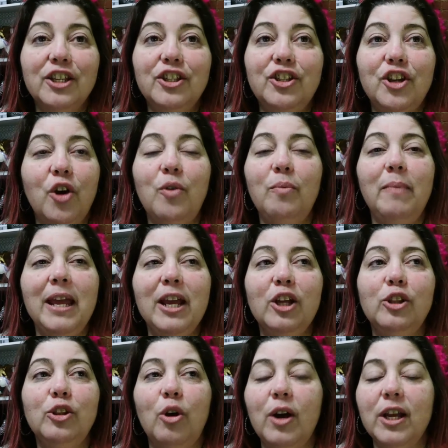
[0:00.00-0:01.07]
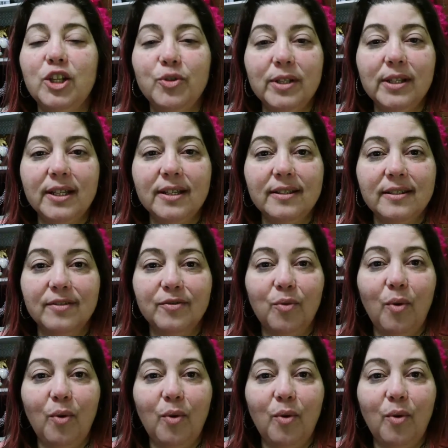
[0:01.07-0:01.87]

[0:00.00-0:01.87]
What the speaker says: Don't make a laundry list of